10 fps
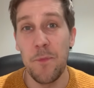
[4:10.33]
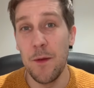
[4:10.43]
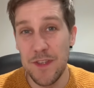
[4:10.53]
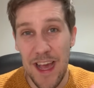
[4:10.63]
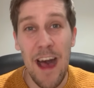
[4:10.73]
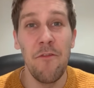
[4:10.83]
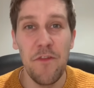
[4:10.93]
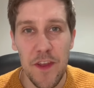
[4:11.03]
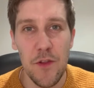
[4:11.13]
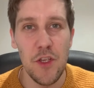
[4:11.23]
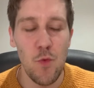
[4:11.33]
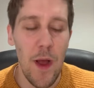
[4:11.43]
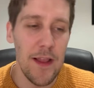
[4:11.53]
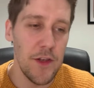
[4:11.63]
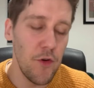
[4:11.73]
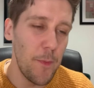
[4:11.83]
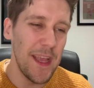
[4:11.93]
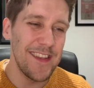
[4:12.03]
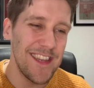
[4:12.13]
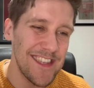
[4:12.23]
was at Anfield as well, and you're up
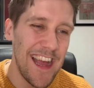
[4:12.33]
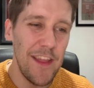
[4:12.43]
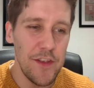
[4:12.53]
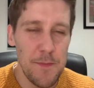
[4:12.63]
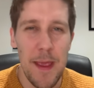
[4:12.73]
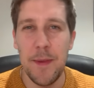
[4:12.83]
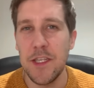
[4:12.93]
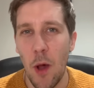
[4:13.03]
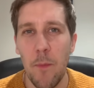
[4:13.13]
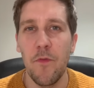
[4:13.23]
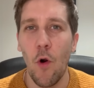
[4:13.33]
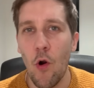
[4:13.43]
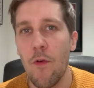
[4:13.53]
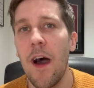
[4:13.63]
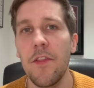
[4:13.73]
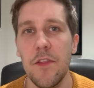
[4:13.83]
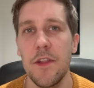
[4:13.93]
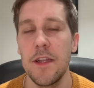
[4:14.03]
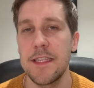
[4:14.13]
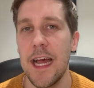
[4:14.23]
against a side that's maybe top 4 rather
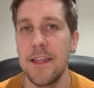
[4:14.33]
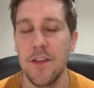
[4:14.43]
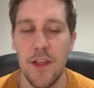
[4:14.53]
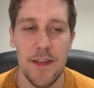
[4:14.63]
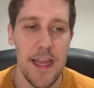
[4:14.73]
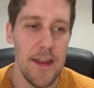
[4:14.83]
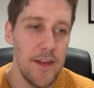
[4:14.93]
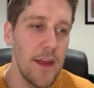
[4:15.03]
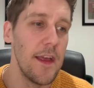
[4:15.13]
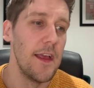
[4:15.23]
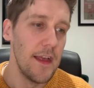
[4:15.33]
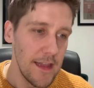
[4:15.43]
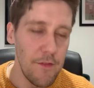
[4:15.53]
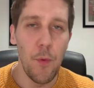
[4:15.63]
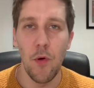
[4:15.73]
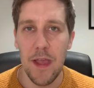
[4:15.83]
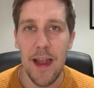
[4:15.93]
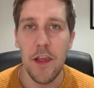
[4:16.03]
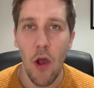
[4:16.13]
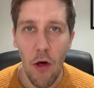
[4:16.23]
than a title contender, Liverpool
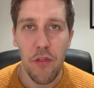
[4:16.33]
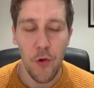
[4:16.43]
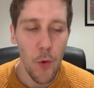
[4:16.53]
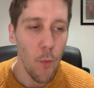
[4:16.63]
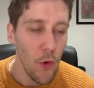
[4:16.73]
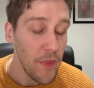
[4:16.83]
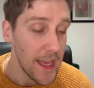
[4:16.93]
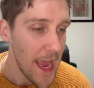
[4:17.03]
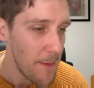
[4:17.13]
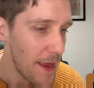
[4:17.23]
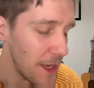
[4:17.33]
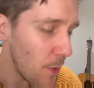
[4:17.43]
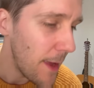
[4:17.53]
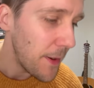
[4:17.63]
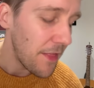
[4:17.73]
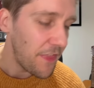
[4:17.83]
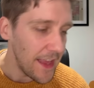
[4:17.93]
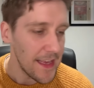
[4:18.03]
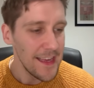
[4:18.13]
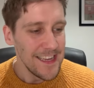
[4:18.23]
kind of got through and won the game anyway. But I
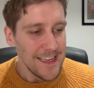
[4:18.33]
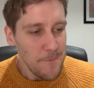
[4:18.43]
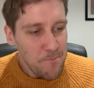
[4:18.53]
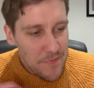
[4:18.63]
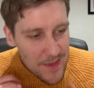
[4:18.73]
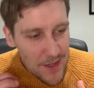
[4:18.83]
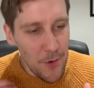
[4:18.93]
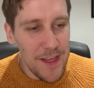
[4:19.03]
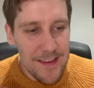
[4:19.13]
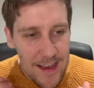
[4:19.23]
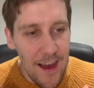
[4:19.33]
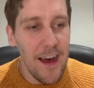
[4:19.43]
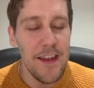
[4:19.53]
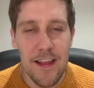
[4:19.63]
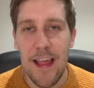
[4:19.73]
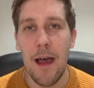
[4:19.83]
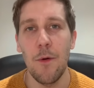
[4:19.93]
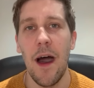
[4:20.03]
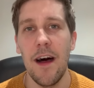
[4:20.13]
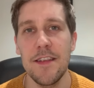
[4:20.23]
think, you can't
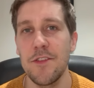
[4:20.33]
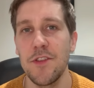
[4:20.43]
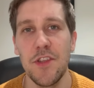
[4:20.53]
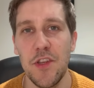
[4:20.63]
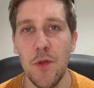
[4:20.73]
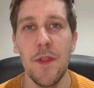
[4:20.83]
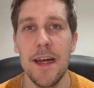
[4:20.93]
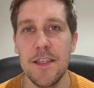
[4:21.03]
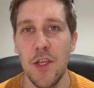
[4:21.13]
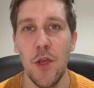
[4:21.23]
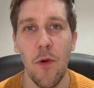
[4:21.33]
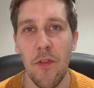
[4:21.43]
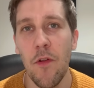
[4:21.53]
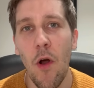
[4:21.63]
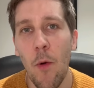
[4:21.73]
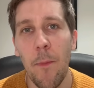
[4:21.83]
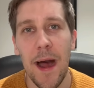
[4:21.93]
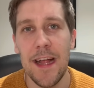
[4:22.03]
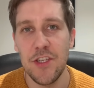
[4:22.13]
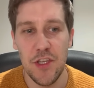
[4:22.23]
allow Arsenal to do that to you on their own
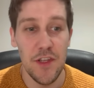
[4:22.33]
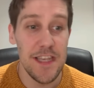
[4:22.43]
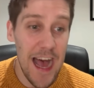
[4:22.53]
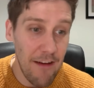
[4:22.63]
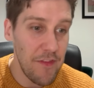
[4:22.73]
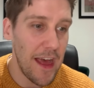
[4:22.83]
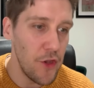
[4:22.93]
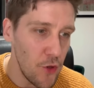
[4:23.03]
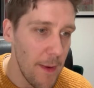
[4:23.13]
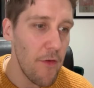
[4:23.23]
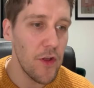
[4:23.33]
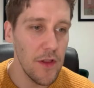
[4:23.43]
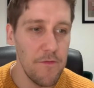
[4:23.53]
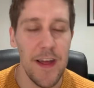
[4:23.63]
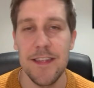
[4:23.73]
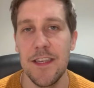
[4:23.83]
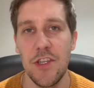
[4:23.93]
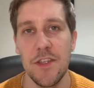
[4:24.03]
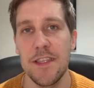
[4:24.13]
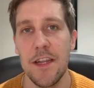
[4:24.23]
patch, to have that numerical
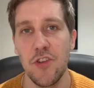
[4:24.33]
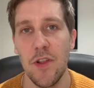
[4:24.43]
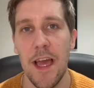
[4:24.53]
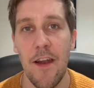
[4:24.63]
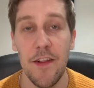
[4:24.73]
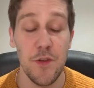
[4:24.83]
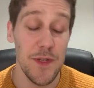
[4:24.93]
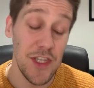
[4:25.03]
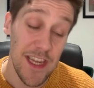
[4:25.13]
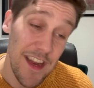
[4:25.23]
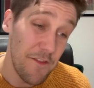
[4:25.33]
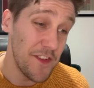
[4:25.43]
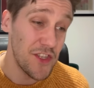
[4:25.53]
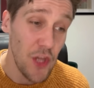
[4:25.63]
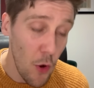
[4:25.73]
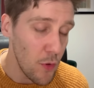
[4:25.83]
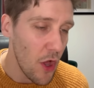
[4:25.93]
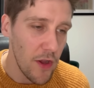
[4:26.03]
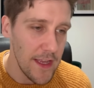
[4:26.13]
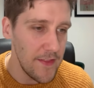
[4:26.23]
advantage in central areas, which they did for so
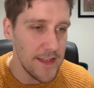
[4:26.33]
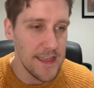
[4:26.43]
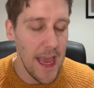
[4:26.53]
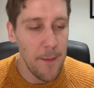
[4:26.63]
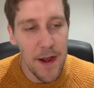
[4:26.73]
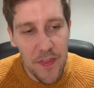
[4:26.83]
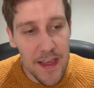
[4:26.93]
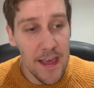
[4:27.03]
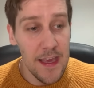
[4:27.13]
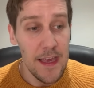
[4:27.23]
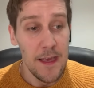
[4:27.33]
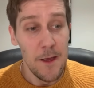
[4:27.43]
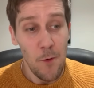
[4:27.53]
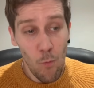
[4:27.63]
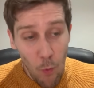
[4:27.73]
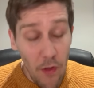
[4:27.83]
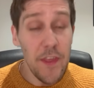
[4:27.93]
long in this game. And I think what